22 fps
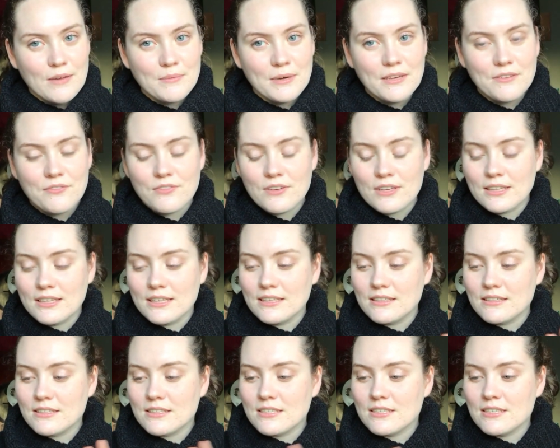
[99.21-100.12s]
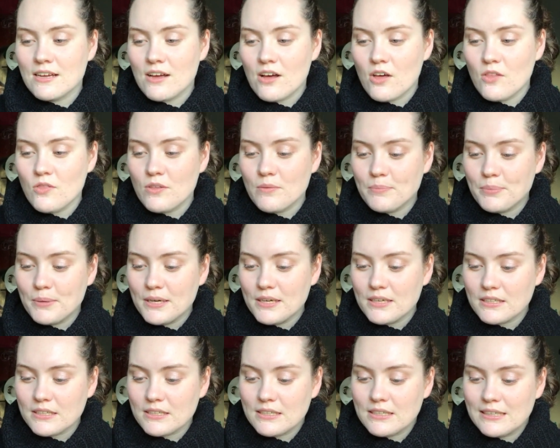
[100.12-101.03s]
my feelings on the
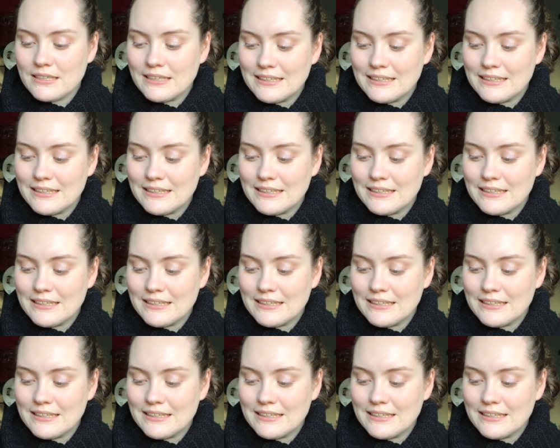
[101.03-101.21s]
book.